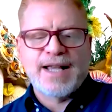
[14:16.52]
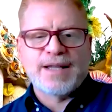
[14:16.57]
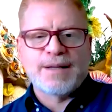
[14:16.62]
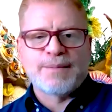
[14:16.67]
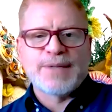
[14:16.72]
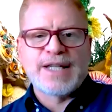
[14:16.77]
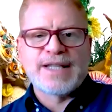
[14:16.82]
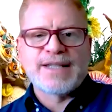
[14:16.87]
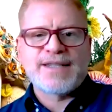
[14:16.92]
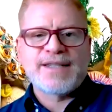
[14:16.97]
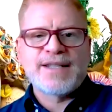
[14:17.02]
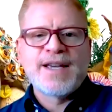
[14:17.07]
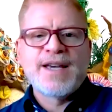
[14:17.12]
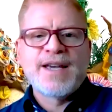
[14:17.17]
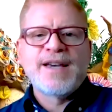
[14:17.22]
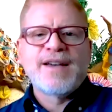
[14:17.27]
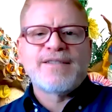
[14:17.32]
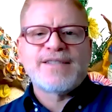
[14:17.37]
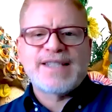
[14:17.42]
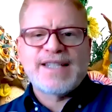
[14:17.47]
elements,
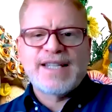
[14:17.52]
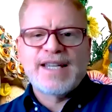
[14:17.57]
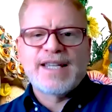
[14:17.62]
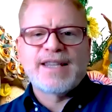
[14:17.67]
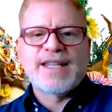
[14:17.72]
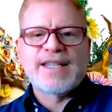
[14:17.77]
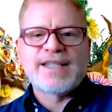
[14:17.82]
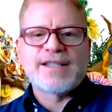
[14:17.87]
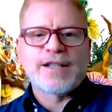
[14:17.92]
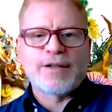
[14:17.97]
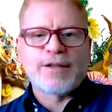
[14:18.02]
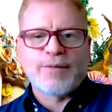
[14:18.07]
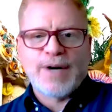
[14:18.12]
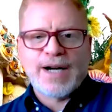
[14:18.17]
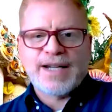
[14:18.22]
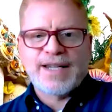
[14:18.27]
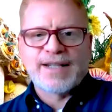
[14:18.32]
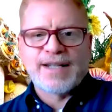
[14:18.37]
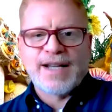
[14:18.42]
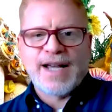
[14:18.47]
seeing these little
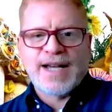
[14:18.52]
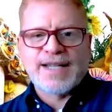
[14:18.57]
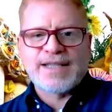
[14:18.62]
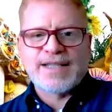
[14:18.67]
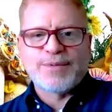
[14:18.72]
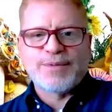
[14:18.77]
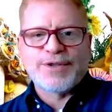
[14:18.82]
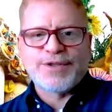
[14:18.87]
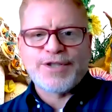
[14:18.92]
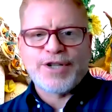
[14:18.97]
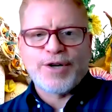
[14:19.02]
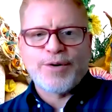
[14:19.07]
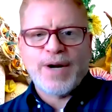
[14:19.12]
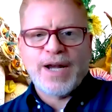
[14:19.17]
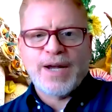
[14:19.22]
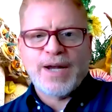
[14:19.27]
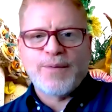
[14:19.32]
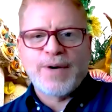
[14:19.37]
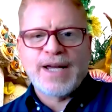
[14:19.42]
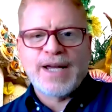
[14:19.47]
recognizables, are
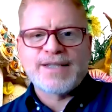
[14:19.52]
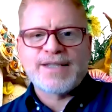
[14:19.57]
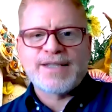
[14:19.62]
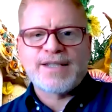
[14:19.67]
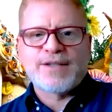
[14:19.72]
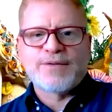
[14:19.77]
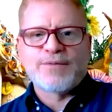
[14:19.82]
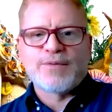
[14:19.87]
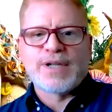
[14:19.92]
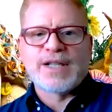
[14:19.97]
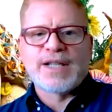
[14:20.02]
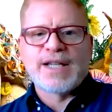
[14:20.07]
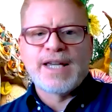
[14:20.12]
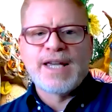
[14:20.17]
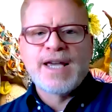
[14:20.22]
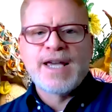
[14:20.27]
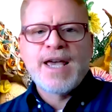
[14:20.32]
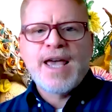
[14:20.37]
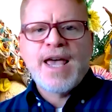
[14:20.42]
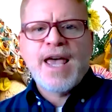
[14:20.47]
great ways to really
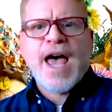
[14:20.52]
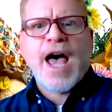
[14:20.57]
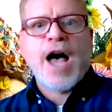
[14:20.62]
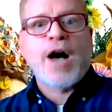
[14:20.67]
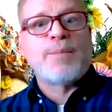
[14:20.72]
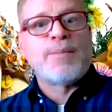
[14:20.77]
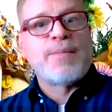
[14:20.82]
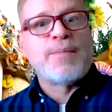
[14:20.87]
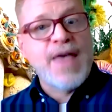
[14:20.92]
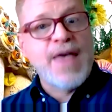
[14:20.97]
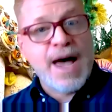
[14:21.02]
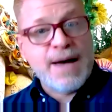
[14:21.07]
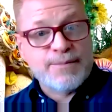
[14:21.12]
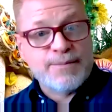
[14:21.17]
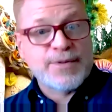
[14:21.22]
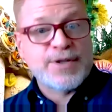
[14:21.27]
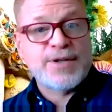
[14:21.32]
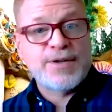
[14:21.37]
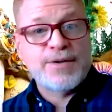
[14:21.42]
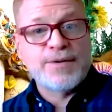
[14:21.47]
help them
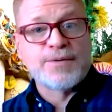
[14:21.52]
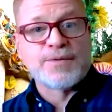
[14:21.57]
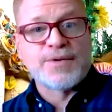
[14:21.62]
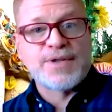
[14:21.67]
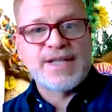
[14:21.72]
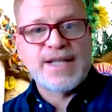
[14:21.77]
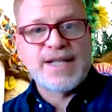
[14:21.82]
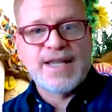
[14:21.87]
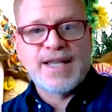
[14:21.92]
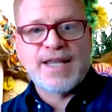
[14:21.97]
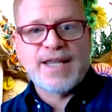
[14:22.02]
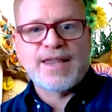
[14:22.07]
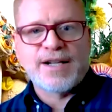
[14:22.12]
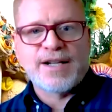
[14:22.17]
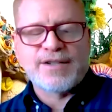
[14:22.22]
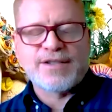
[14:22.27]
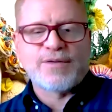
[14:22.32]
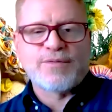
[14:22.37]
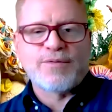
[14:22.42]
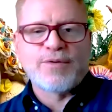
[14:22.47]
to see that
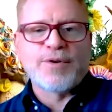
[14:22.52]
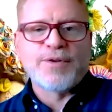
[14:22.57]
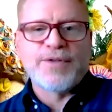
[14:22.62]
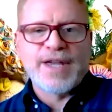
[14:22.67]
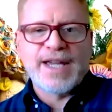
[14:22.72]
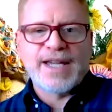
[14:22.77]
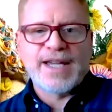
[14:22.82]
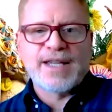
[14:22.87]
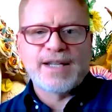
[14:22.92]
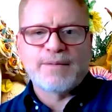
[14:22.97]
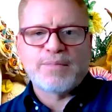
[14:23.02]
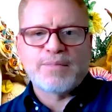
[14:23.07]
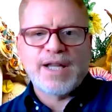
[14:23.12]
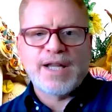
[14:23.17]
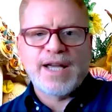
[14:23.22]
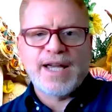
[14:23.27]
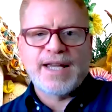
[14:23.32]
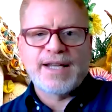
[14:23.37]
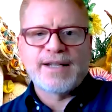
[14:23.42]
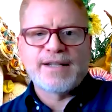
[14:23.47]
there's a role they can
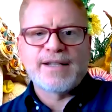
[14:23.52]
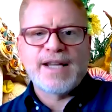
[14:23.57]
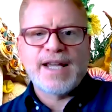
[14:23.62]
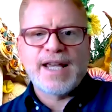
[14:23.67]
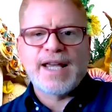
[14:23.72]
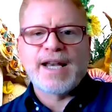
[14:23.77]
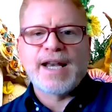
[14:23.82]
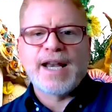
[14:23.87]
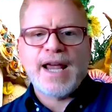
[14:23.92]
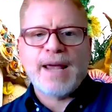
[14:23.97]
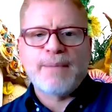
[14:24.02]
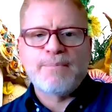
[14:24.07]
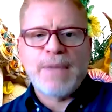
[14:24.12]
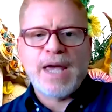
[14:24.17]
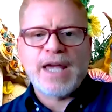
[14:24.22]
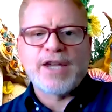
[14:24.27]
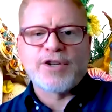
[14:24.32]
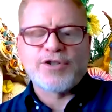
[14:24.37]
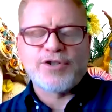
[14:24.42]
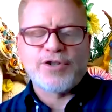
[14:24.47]
play in, in
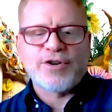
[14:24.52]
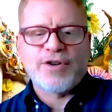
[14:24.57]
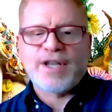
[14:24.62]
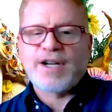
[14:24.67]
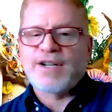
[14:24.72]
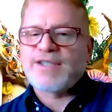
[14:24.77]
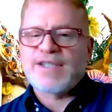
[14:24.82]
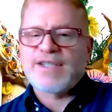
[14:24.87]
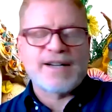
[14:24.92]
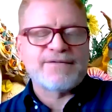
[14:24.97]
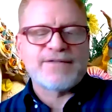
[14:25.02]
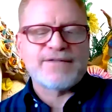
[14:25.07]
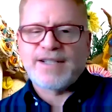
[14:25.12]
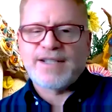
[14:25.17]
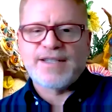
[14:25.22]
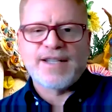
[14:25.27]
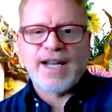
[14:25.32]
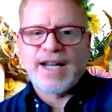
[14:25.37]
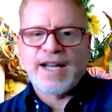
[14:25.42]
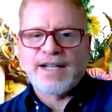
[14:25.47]
making sure their stuff
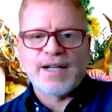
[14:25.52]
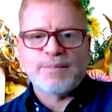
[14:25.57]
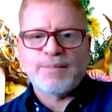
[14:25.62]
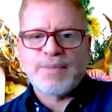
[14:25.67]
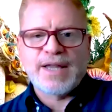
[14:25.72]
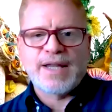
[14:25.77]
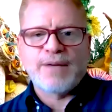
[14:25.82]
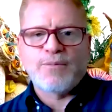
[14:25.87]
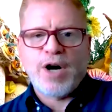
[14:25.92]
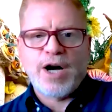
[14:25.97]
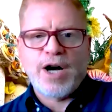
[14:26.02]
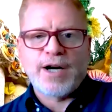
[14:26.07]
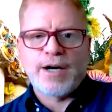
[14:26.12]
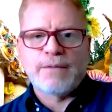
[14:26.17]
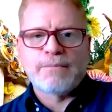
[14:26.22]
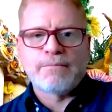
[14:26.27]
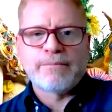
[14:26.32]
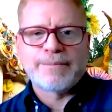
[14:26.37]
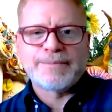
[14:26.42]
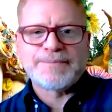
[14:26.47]
doesn't end up in the water.